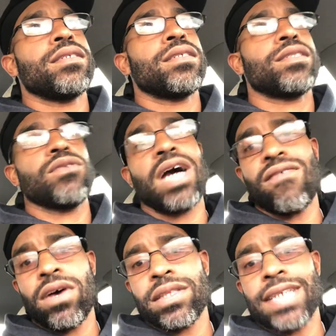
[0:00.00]
still have
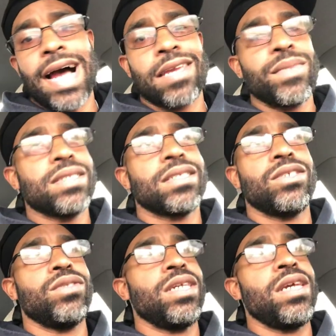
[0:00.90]
all the documents that
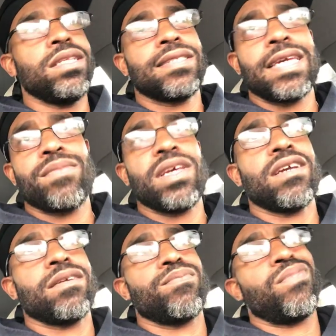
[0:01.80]
you need. Same thing,
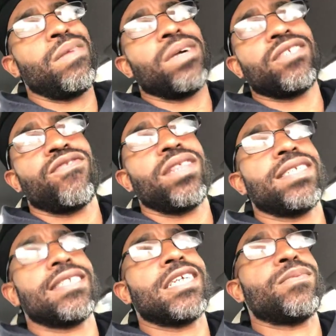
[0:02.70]
pretty much for the
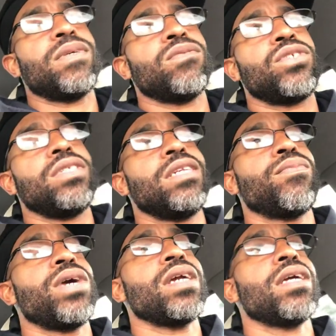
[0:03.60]
assessment, what you need to
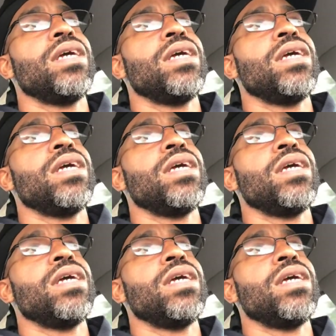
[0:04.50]
bring,